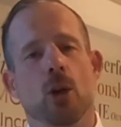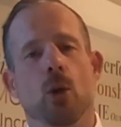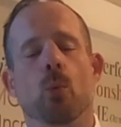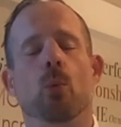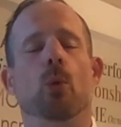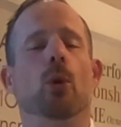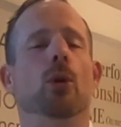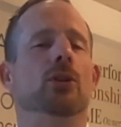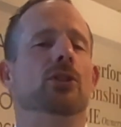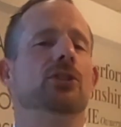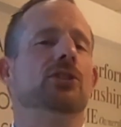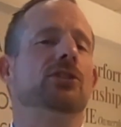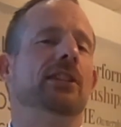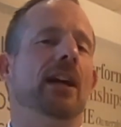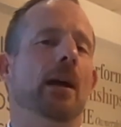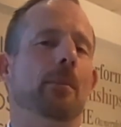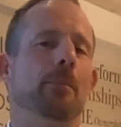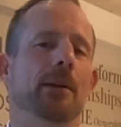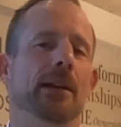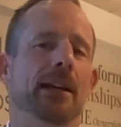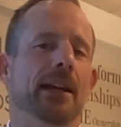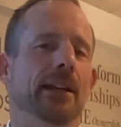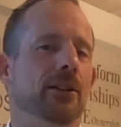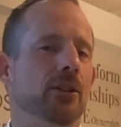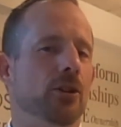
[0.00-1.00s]
We're
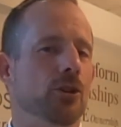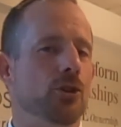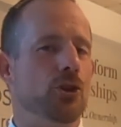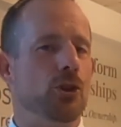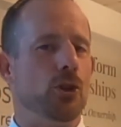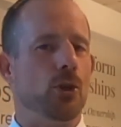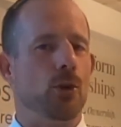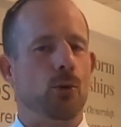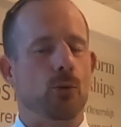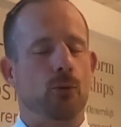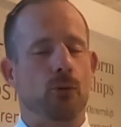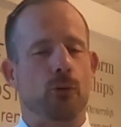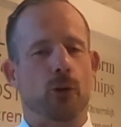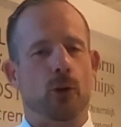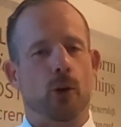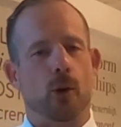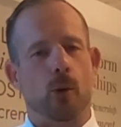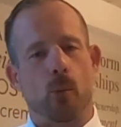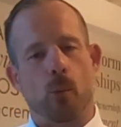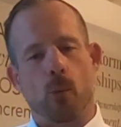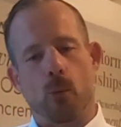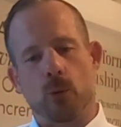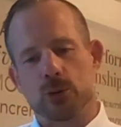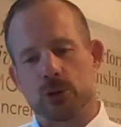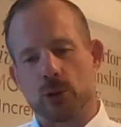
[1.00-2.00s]
stepping into June,
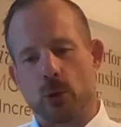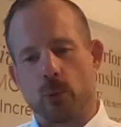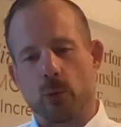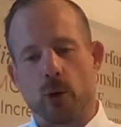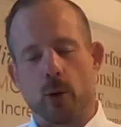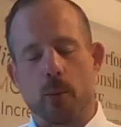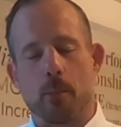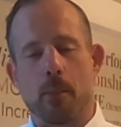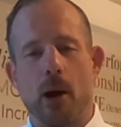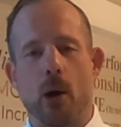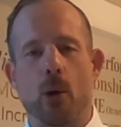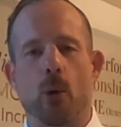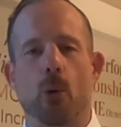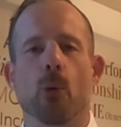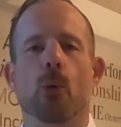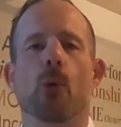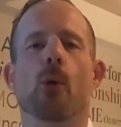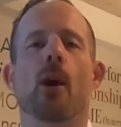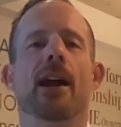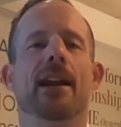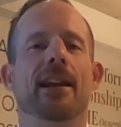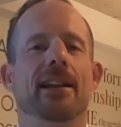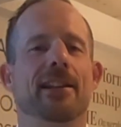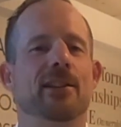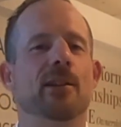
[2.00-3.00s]
so we're about
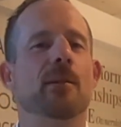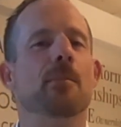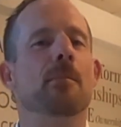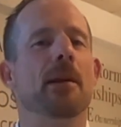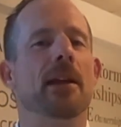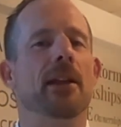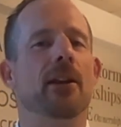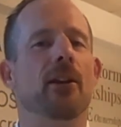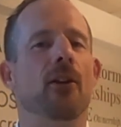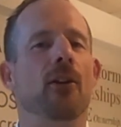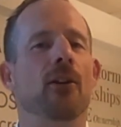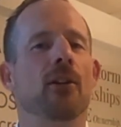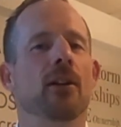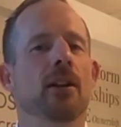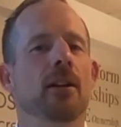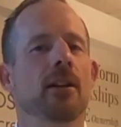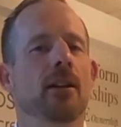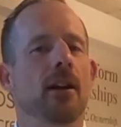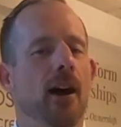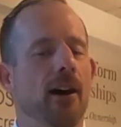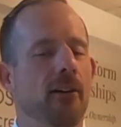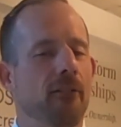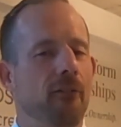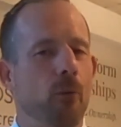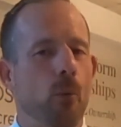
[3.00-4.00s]
right in the middle
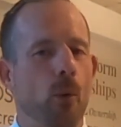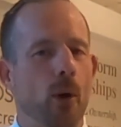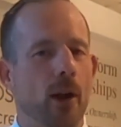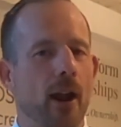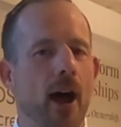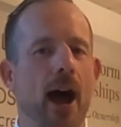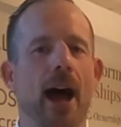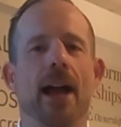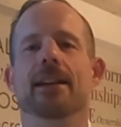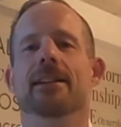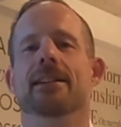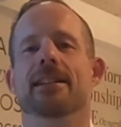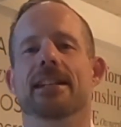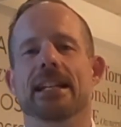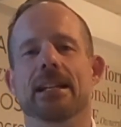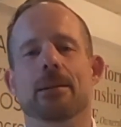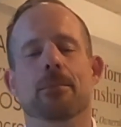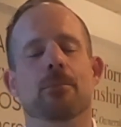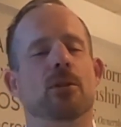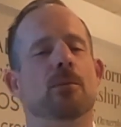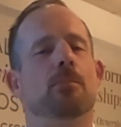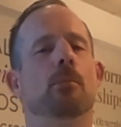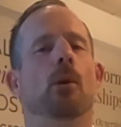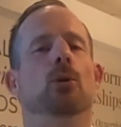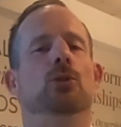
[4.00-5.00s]
of what I
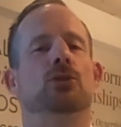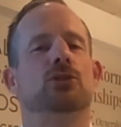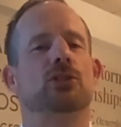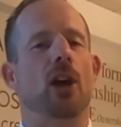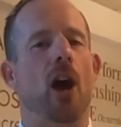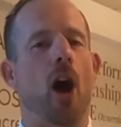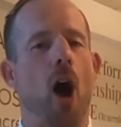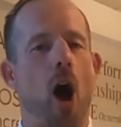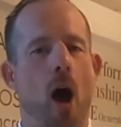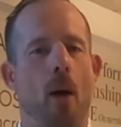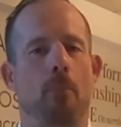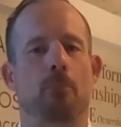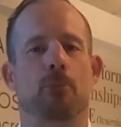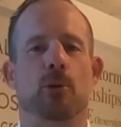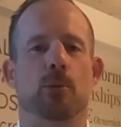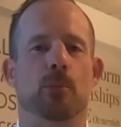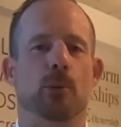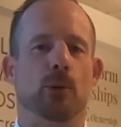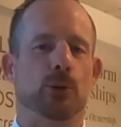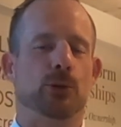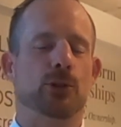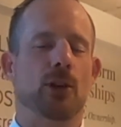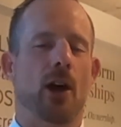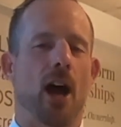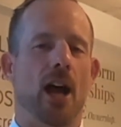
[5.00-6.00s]
deem the most
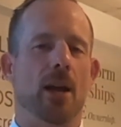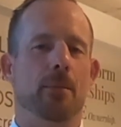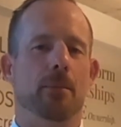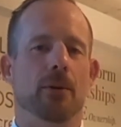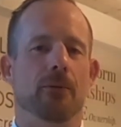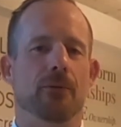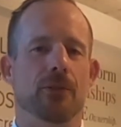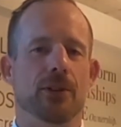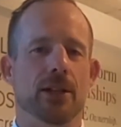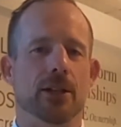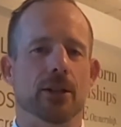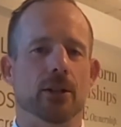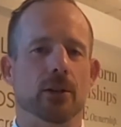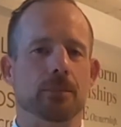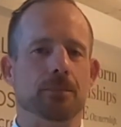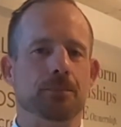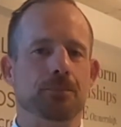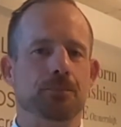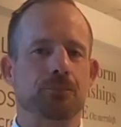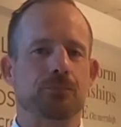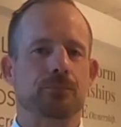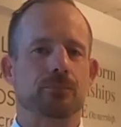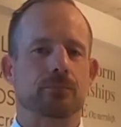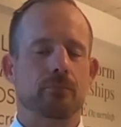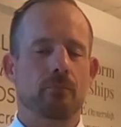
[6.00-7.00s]
optimal time of year
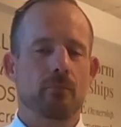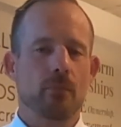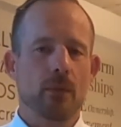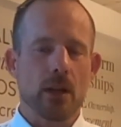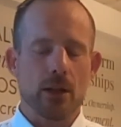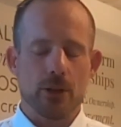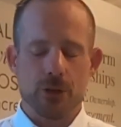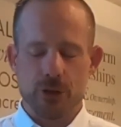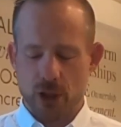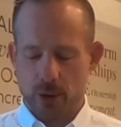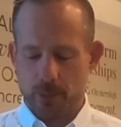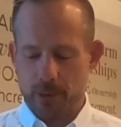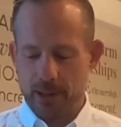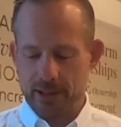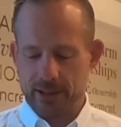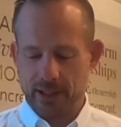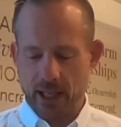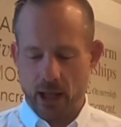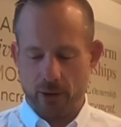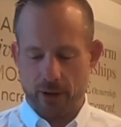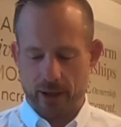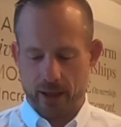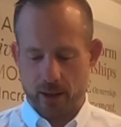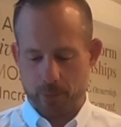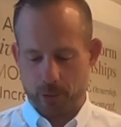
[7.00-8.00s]
to be
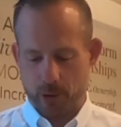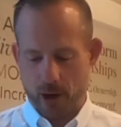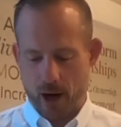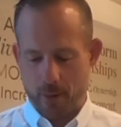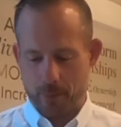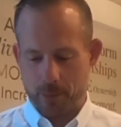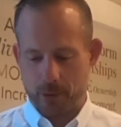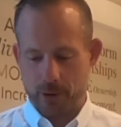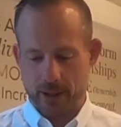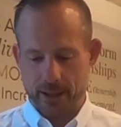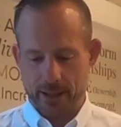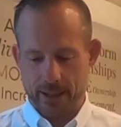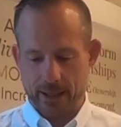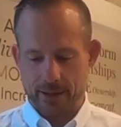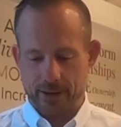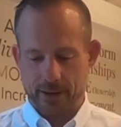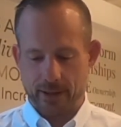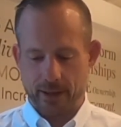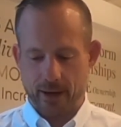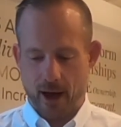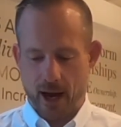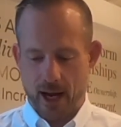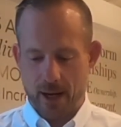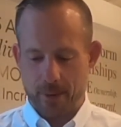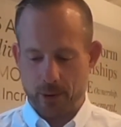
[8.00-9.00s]
selling a property in
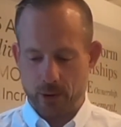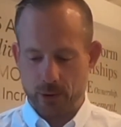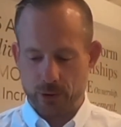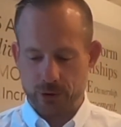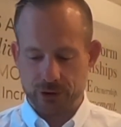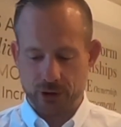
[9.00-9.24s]
Nanaimo.